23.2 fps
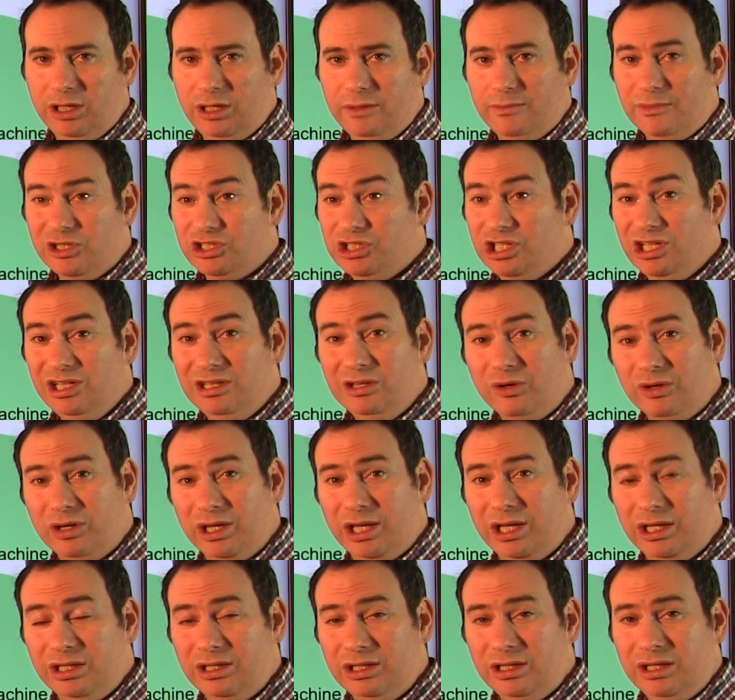Machine
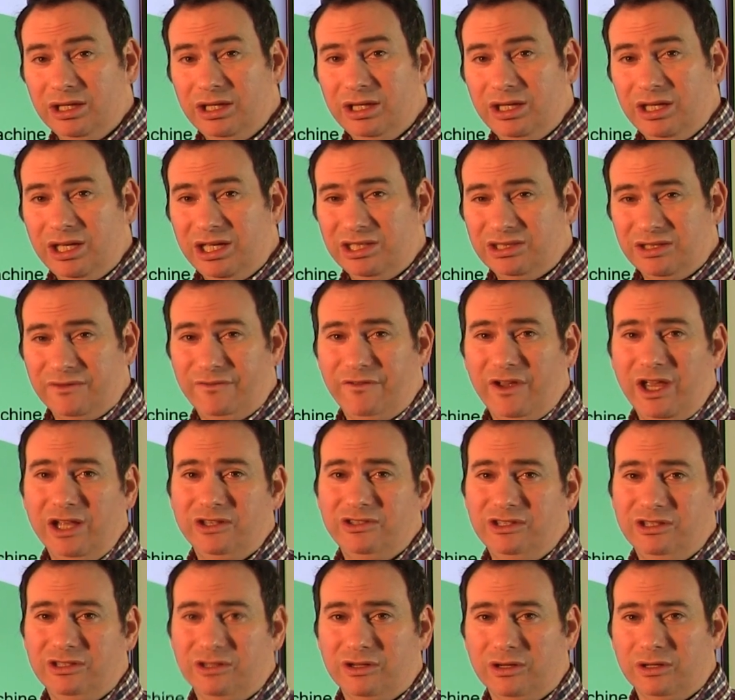learning is a
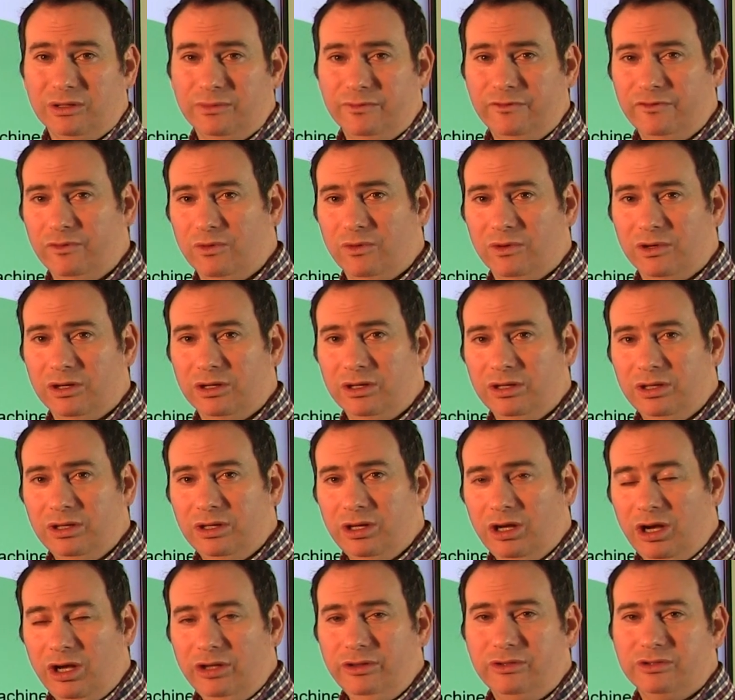fancy term for
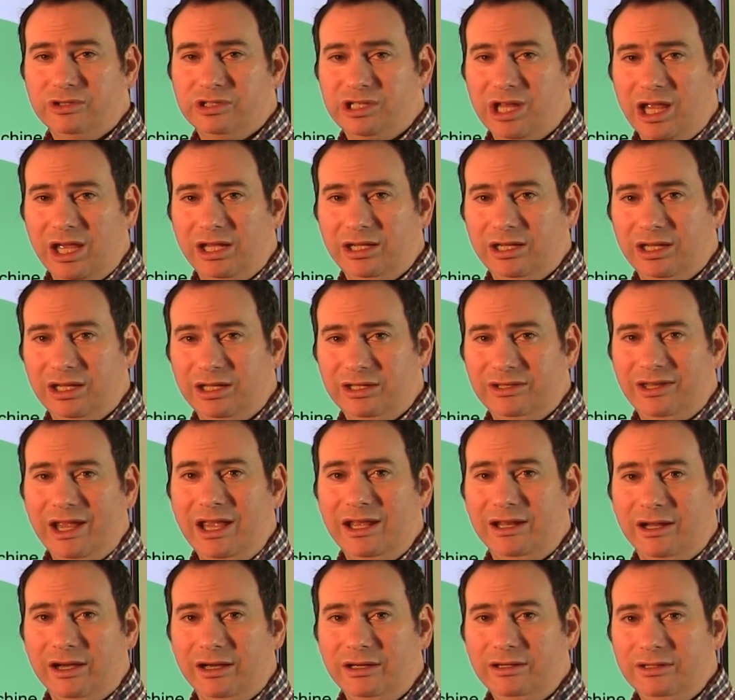understanding
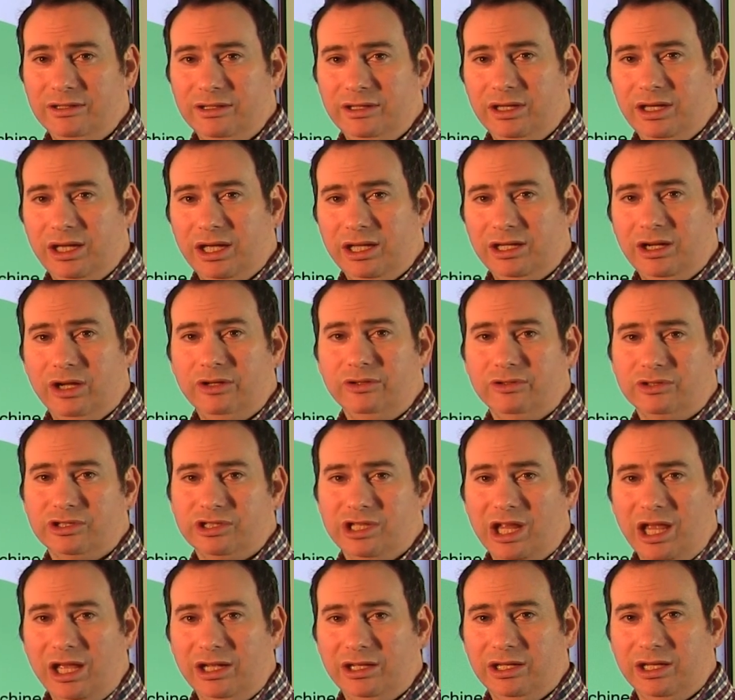data and
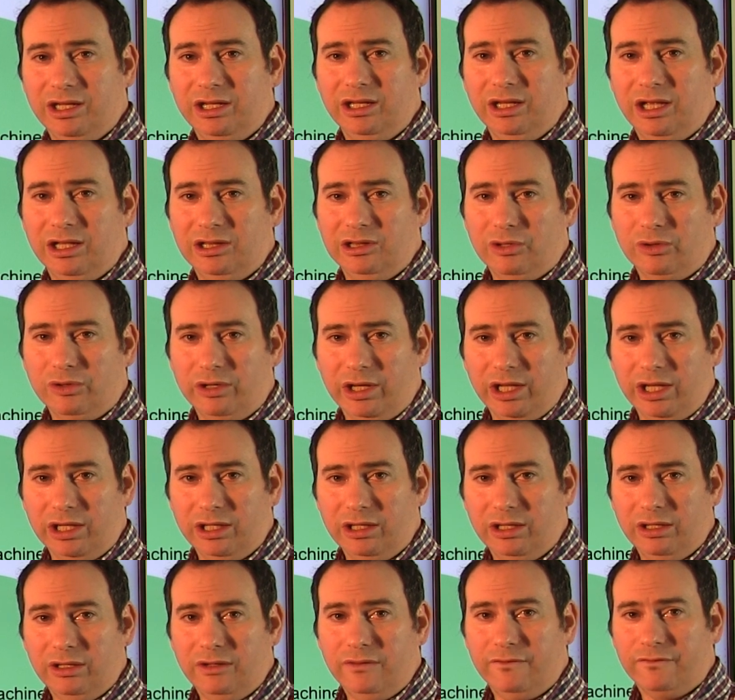understanding and
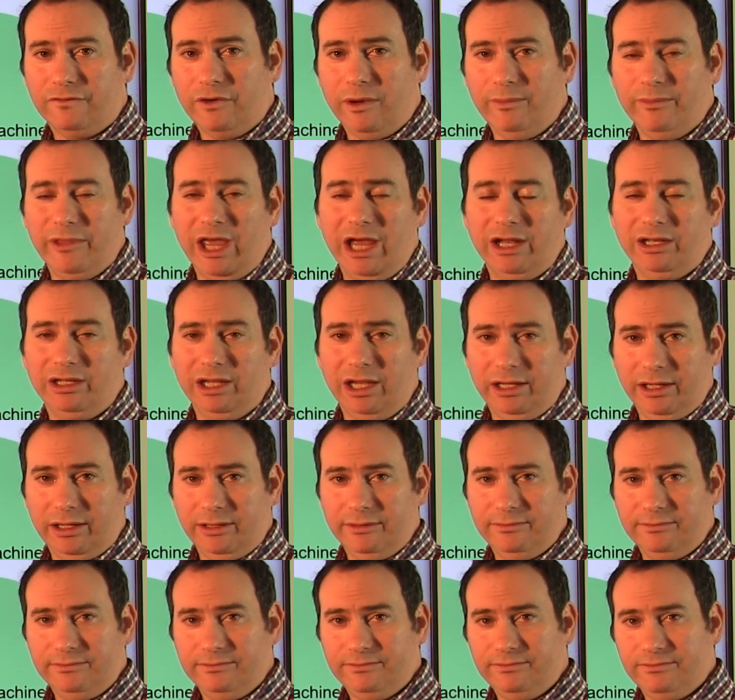learning from that data.
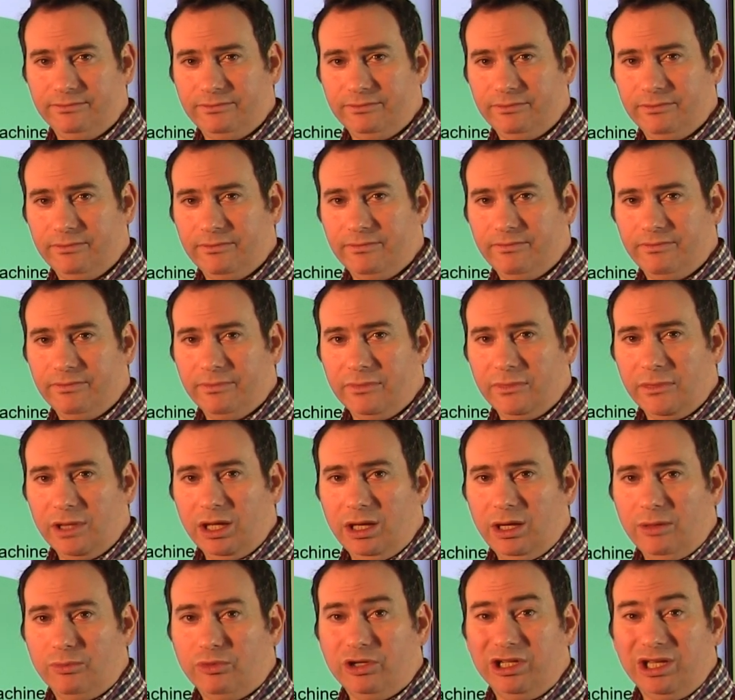
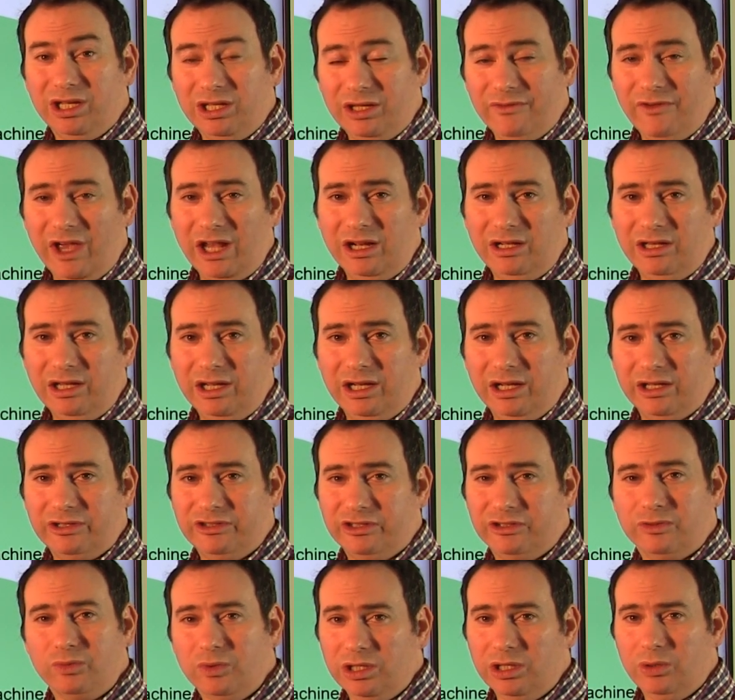Predictive analytics
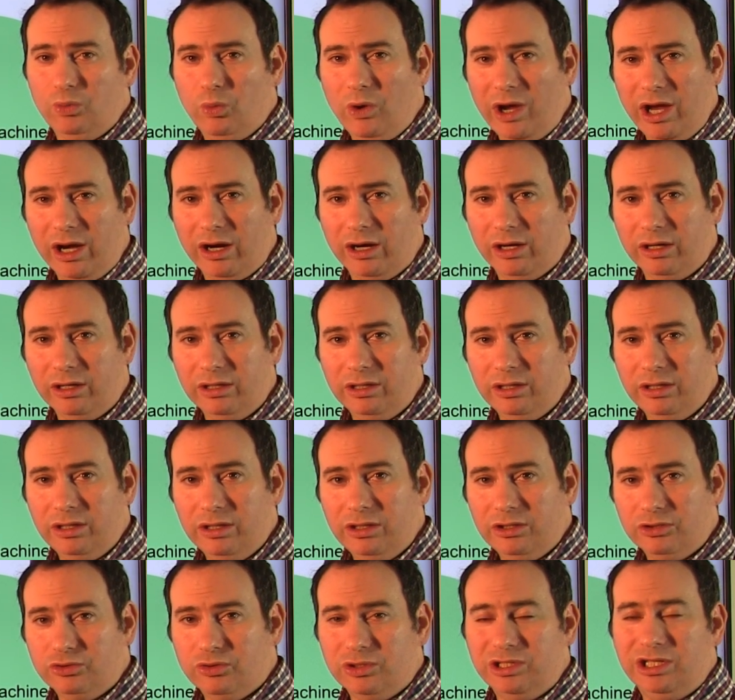is really where
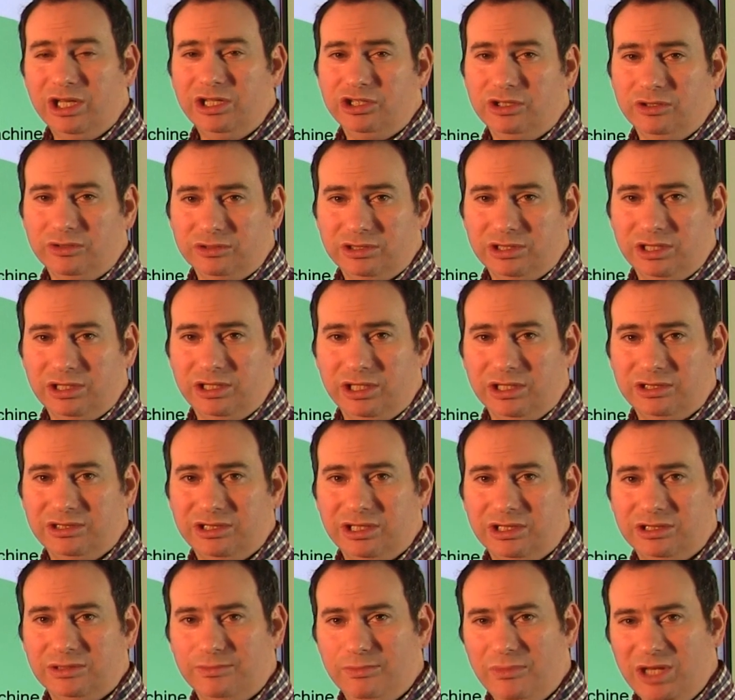traditional
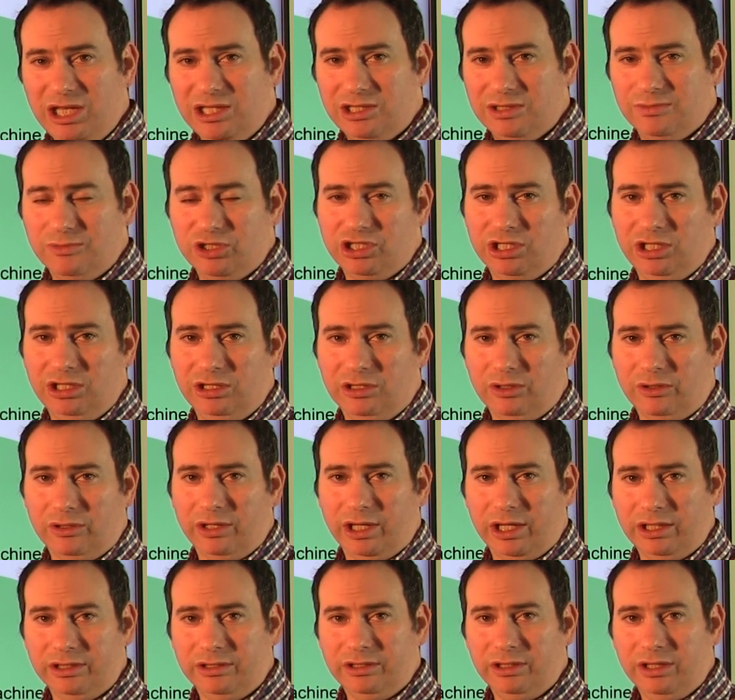statistics meets machine
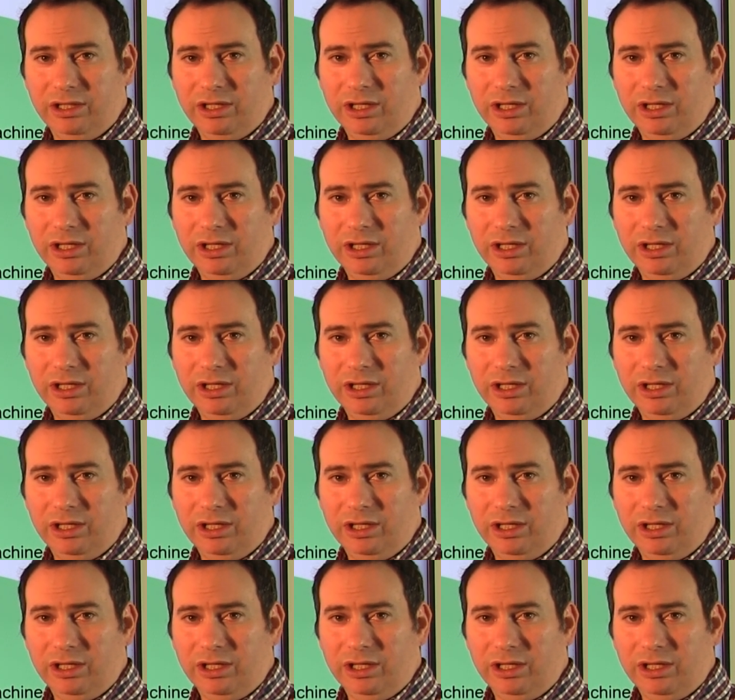learning